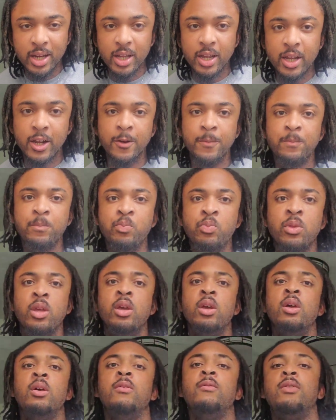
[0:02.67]
here.
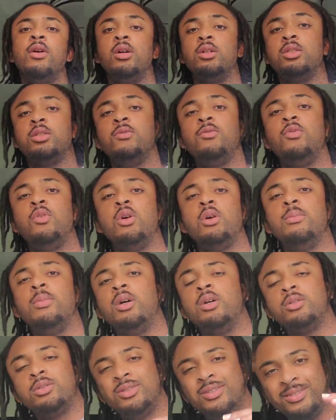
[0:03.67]
First and
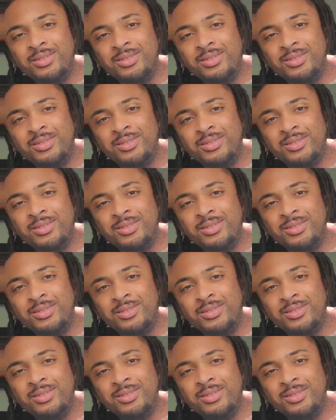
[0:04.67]
foremost,